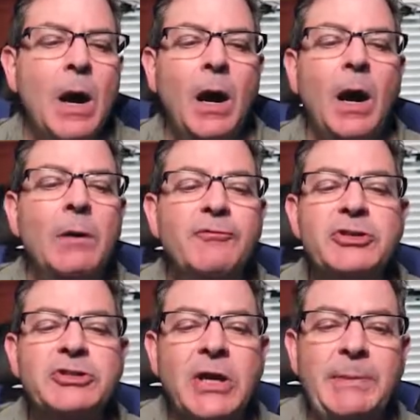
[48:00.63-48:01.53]
Uh, for
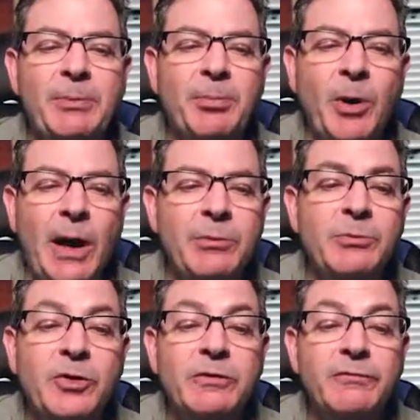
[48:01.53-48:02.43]
this type of problem,
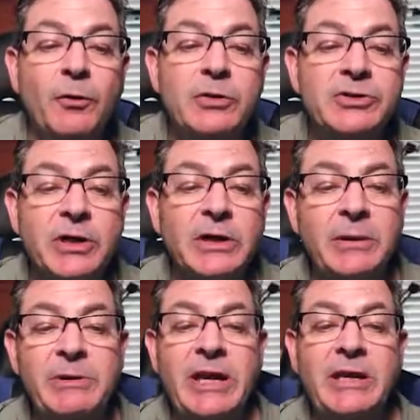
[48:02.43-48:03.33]
you can focus on
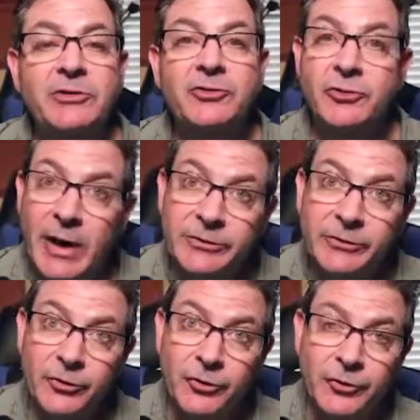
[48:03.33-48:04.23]
eliminating
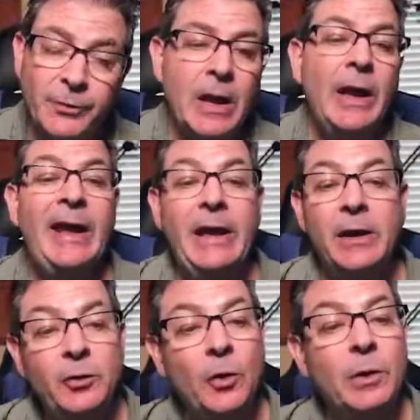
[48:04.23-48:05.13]
distractors
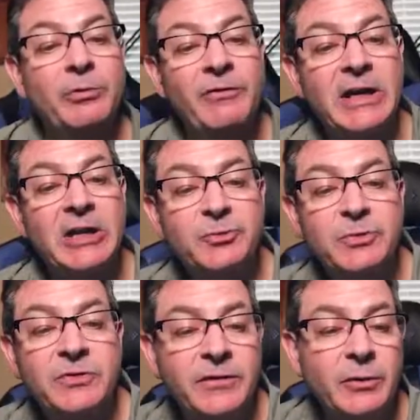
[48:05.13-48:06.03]
and or providing
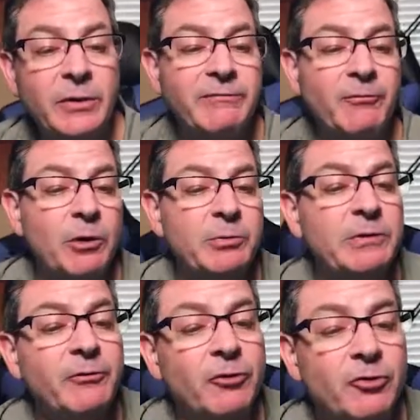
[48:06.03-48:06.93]
specific reinforcement
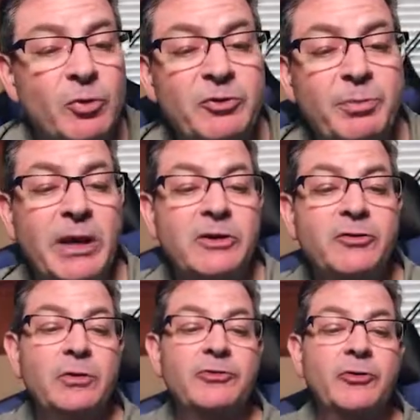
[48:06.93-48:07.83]
for responding to
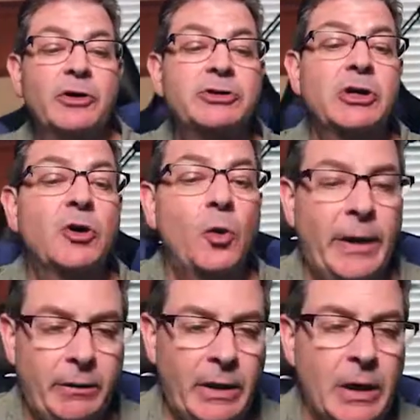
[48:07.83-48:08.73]
an instruction
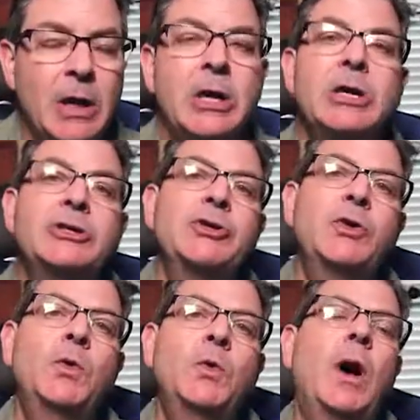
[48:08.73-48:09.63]
quickly.
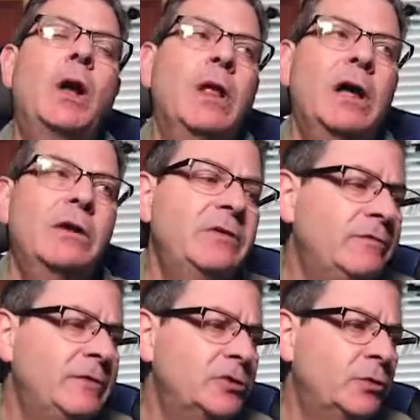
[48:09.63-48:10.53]
So a lot of
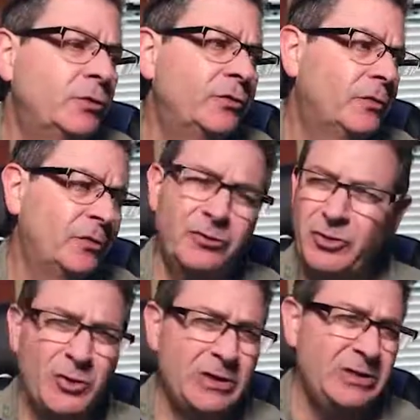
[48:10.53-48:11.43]
individuals, there's
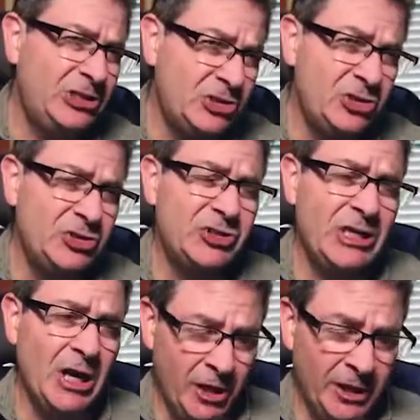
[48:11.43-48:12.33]
no contingency
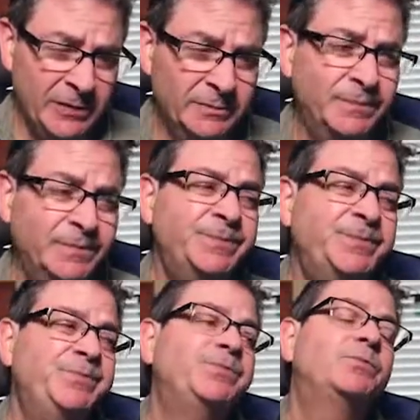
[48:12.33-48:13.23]
on
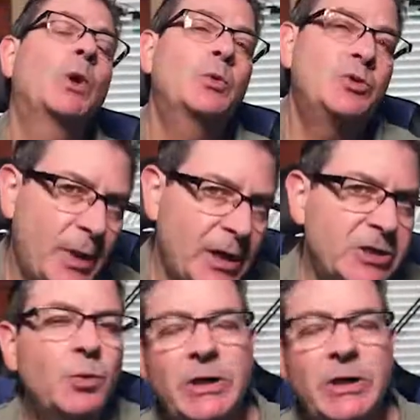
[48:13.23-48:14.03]
respond to what